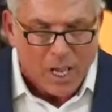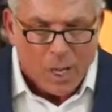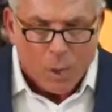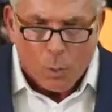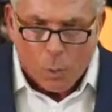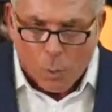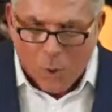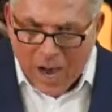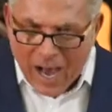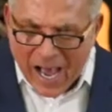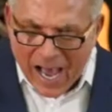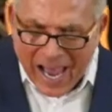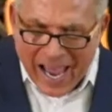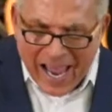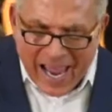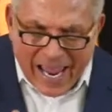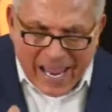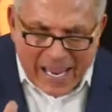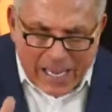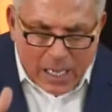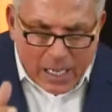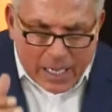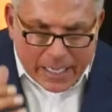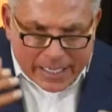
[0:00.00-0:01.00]

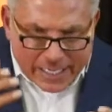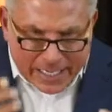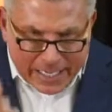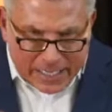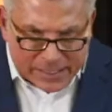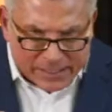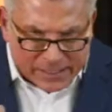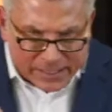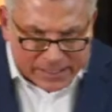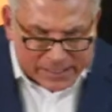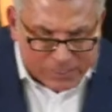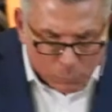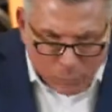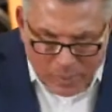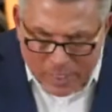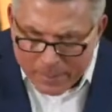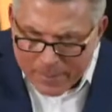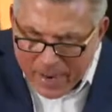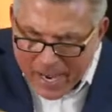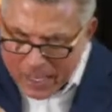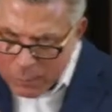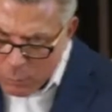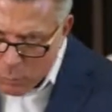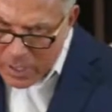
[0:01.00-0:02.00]
Why is it, what
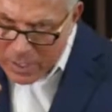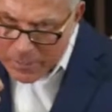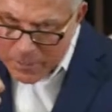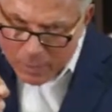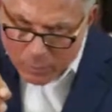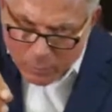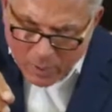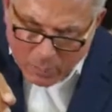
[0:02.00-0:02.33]
am I, what am I,